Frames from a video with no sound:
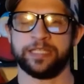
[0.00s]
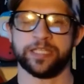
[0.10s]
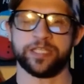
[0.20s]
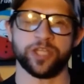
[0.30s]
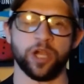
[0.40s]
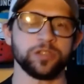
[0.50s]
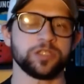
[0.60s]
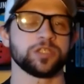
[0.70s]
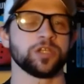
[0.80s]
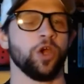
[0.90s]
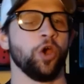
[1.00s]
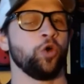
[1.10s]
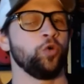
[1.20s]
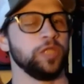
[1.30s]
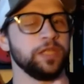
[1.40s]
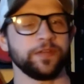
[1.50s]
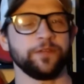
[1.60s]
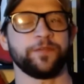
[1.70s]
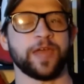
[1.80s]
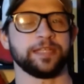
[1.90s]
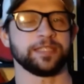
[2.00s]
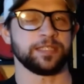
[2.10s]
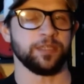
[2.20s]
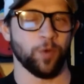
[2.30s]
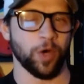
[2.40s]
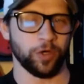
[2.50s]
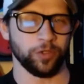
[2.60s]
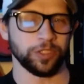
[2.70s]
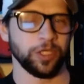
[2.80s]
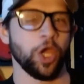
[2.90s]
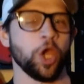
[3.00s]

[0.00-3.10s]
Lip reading: It's adults who live in a fantasy world